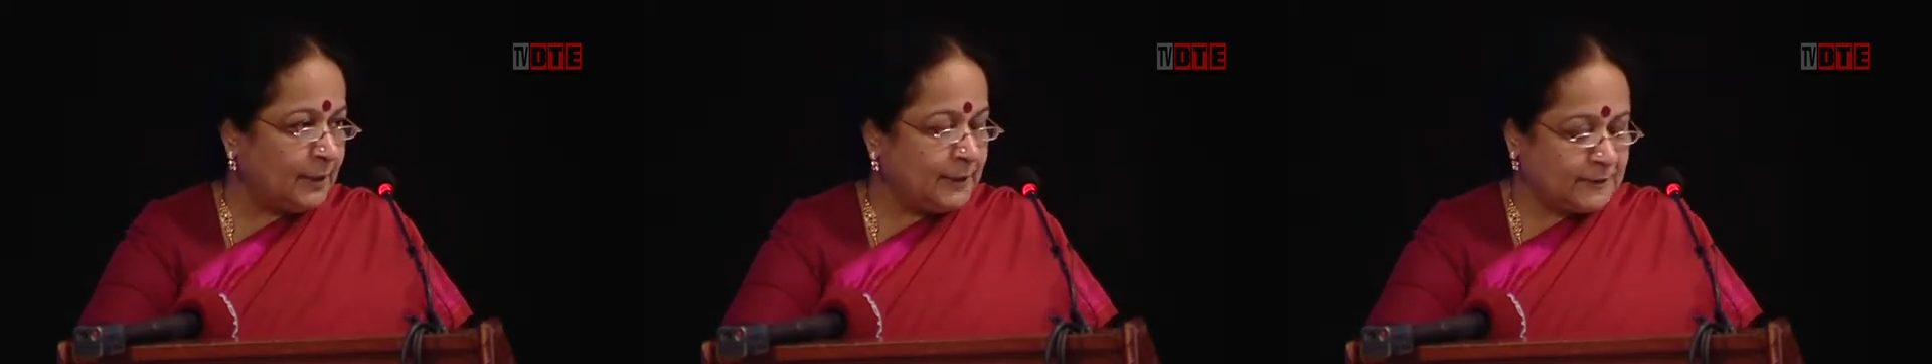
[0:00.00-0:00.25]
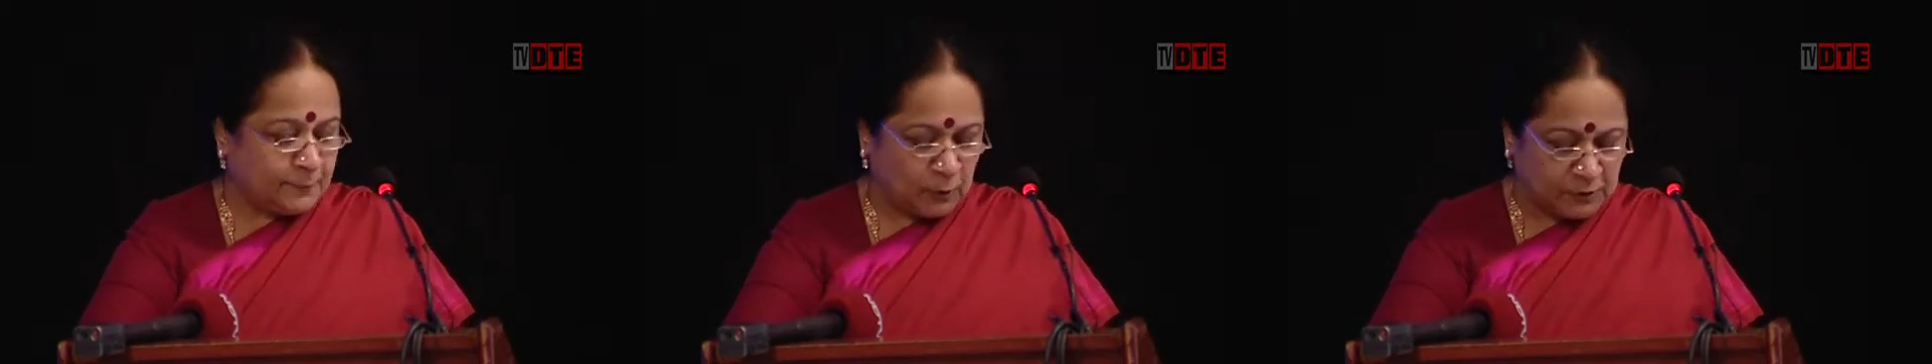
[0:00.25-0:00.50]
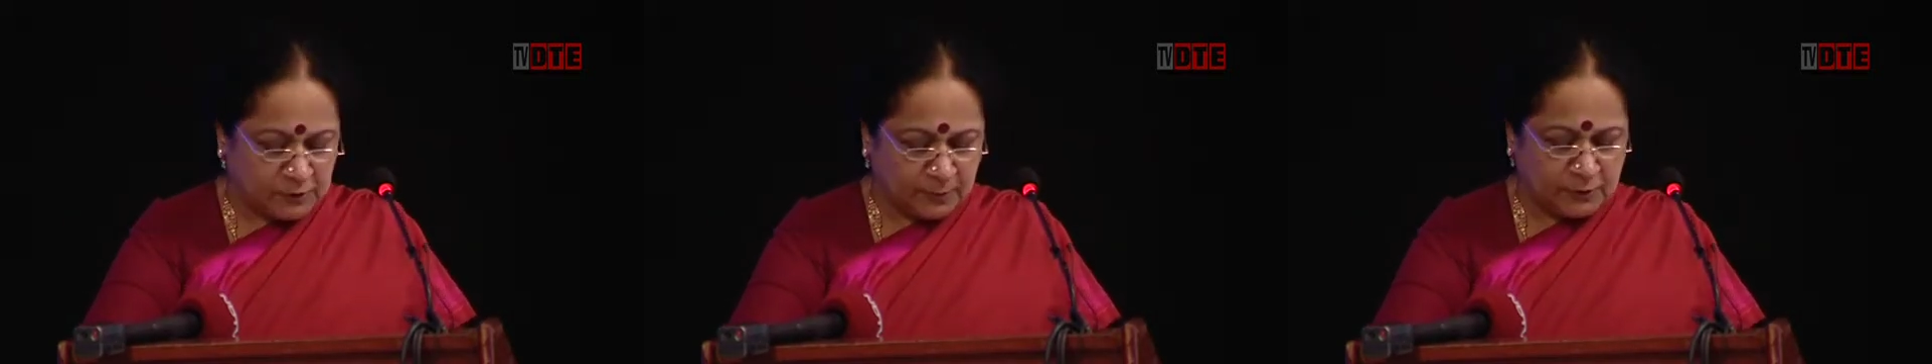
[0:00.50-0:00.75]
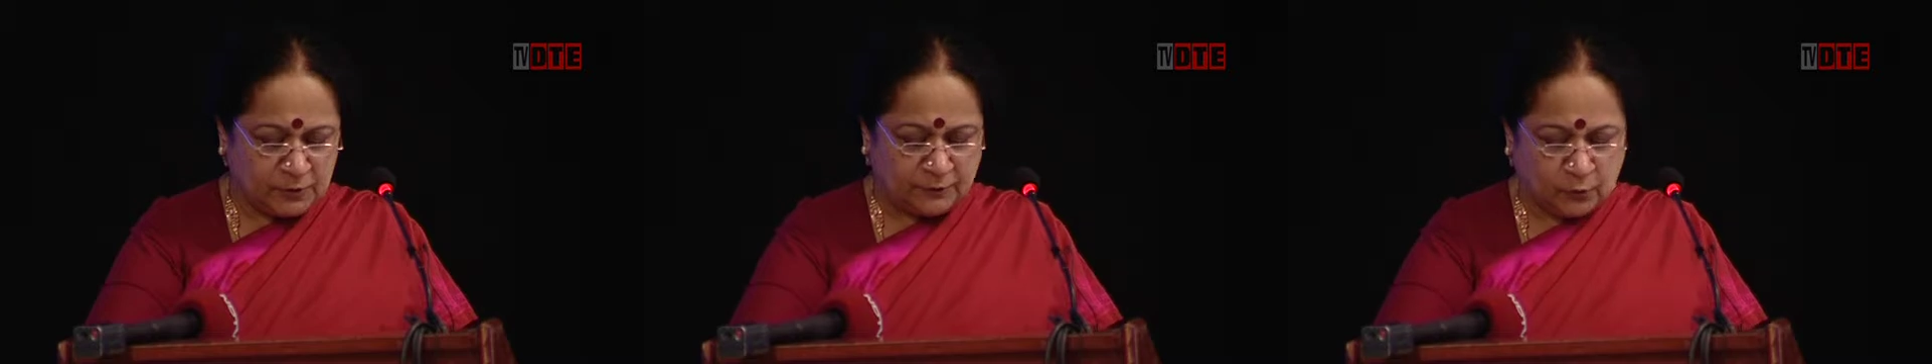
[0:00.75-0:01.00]
it's
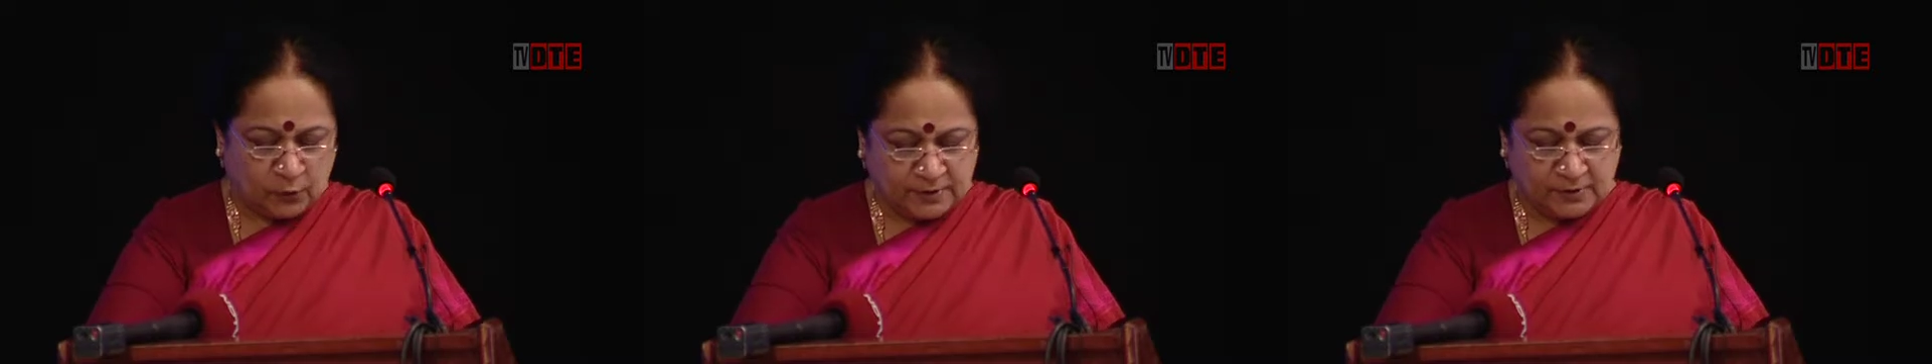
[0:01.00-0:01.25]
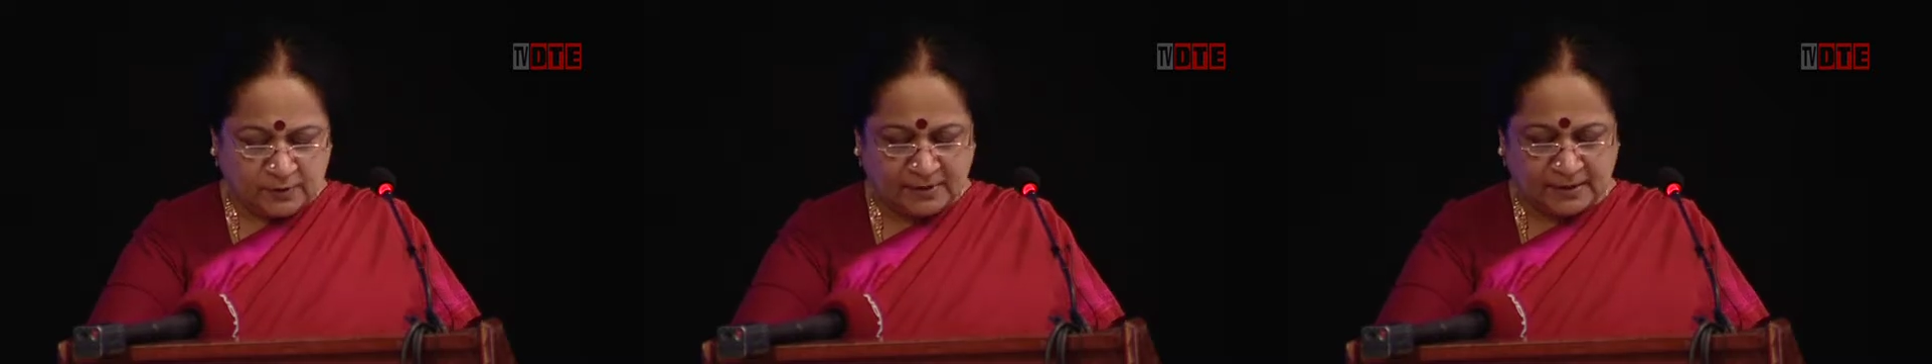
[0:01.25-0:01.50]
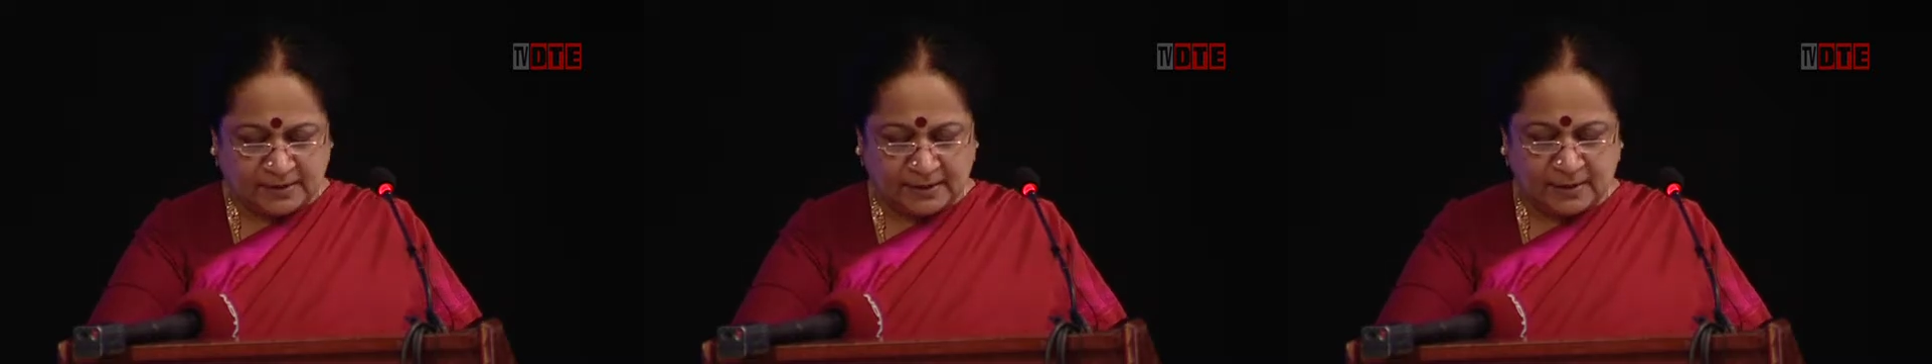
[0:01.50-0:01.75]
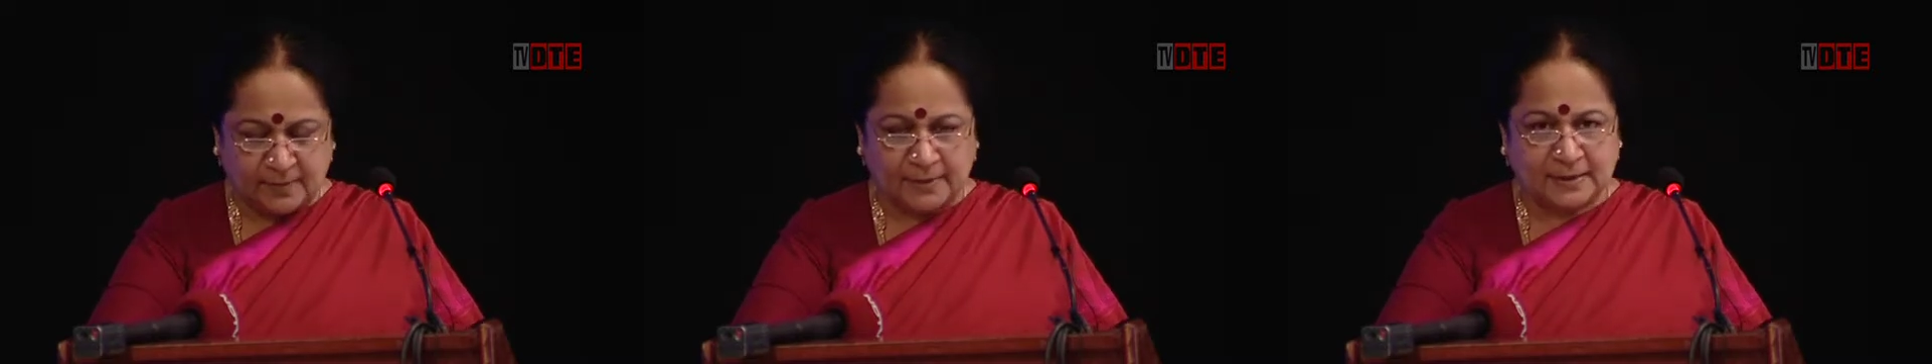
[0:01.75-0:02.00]
possible to focus on
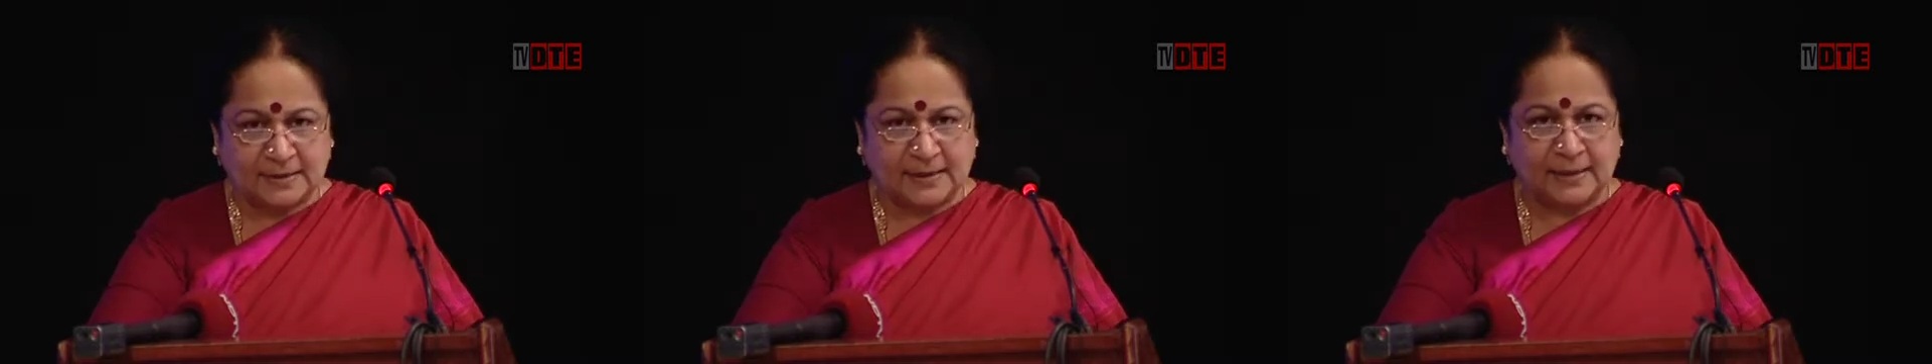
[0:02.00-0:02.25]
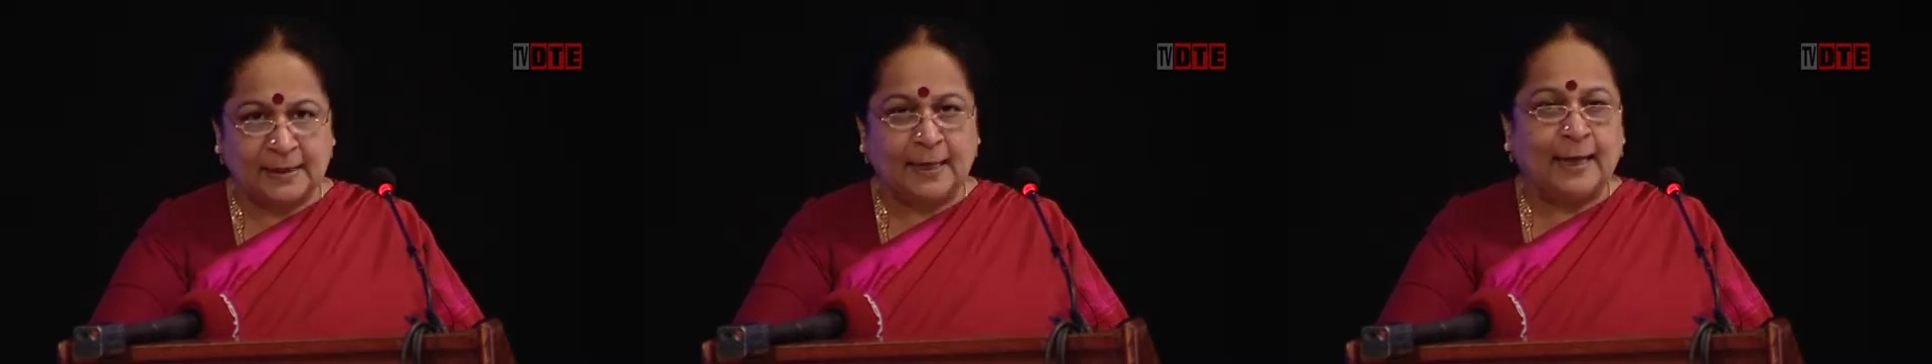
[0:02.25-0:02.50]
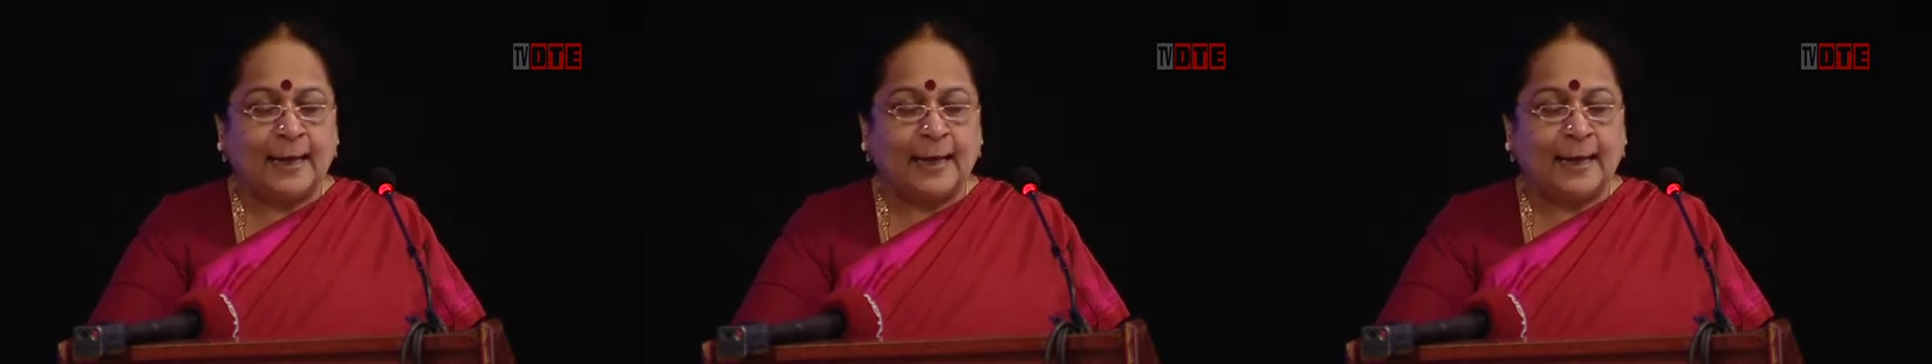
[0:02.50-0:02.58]
sustainability